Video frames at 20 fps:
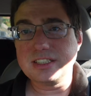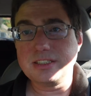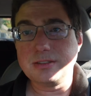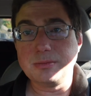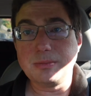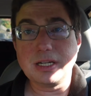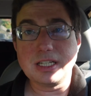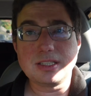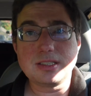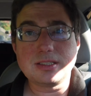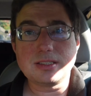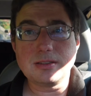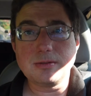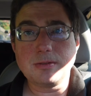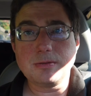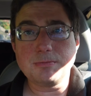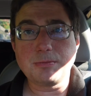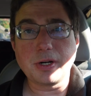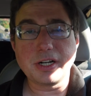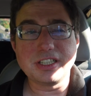the best
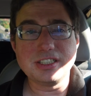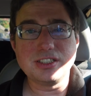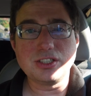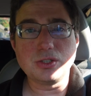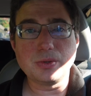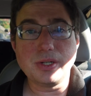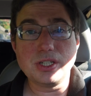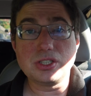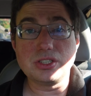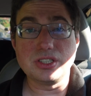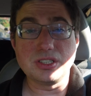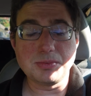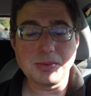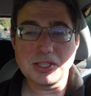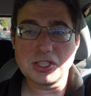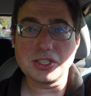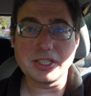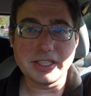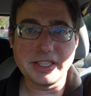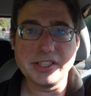parking situation,
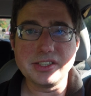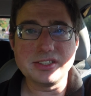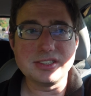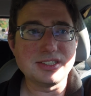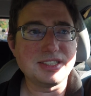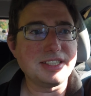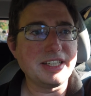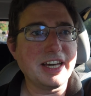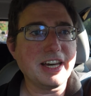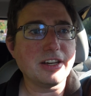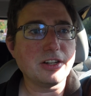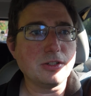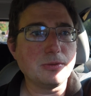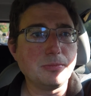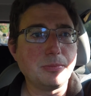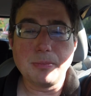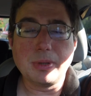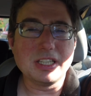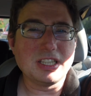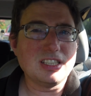especially here in Seattle,
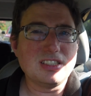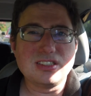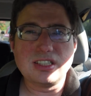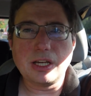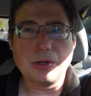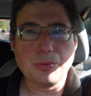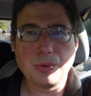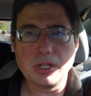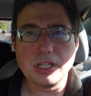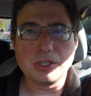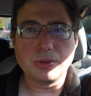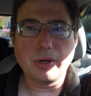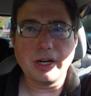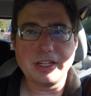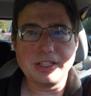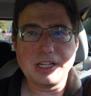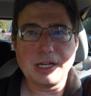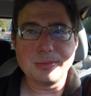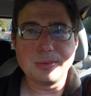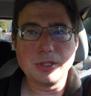but this is a really
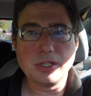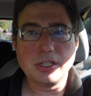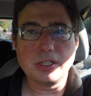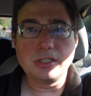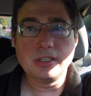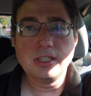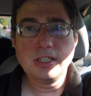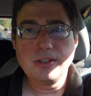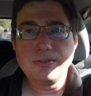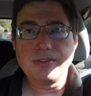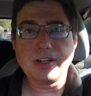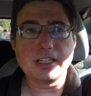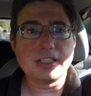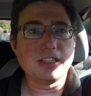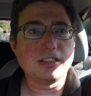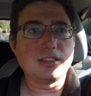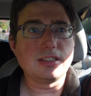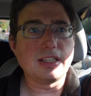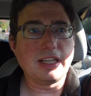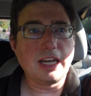quiet neighborhood. In fact,
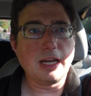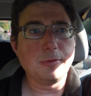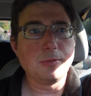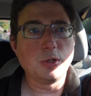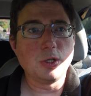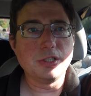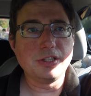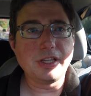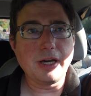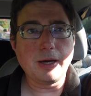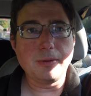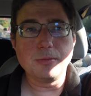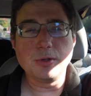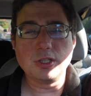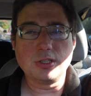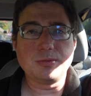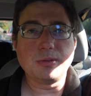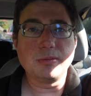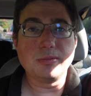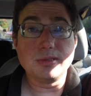it's a neighborhood that
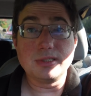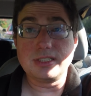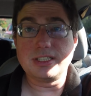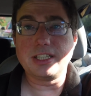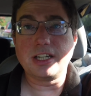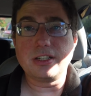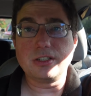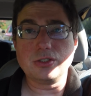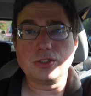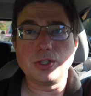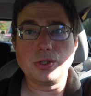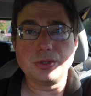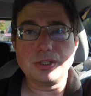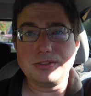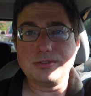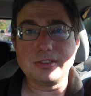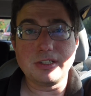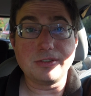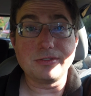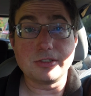most people in Seattle don't
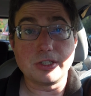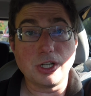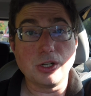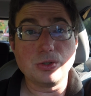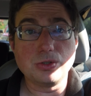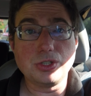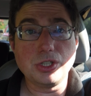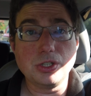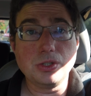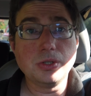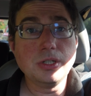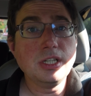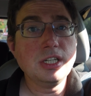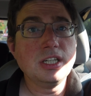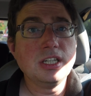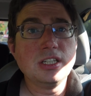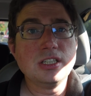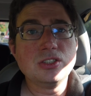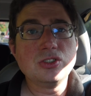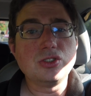even ever go to,
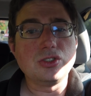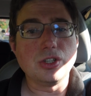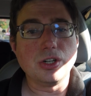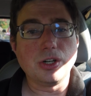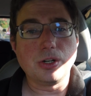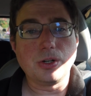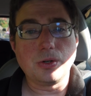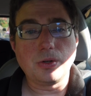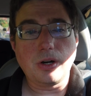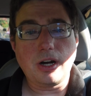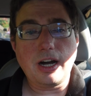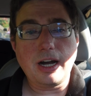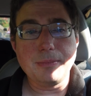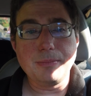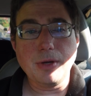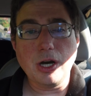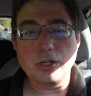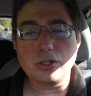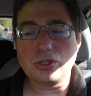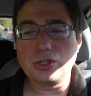so I'm
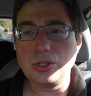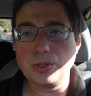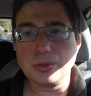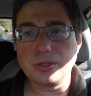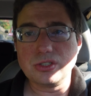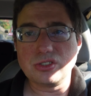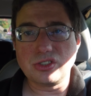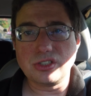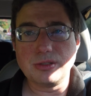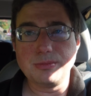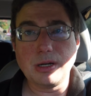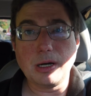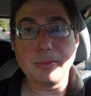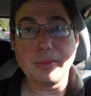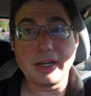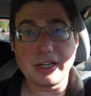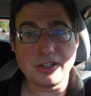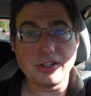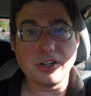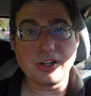not too concerned about
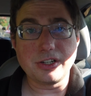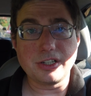my car